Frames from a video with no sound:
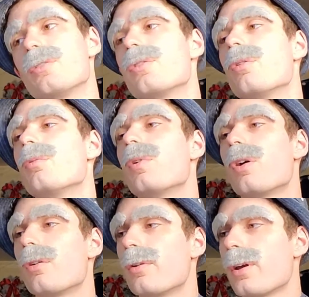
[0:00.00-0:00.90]
Don't
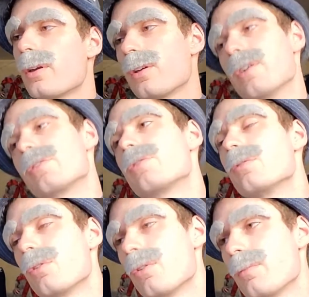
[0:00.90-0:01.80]
worry, it's
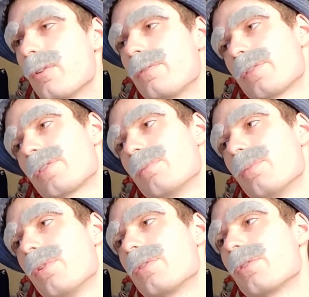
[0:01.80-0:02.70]
normal for some
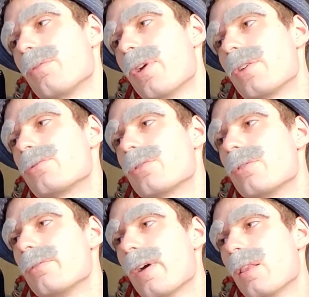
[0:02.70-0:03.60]
boys your age to
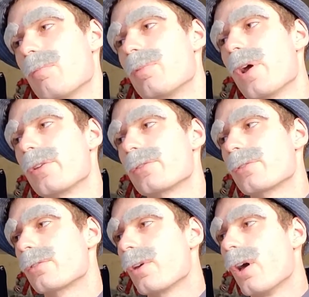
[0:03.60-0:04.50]
develop breasts.
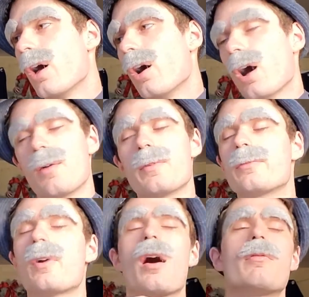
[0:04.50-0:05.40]
I mean,
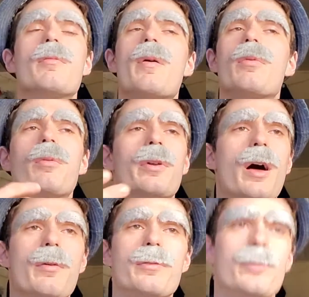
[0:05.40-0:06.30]
I remember when I
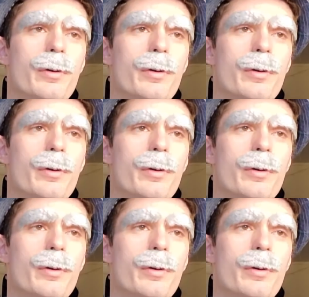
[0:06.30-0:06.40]
was your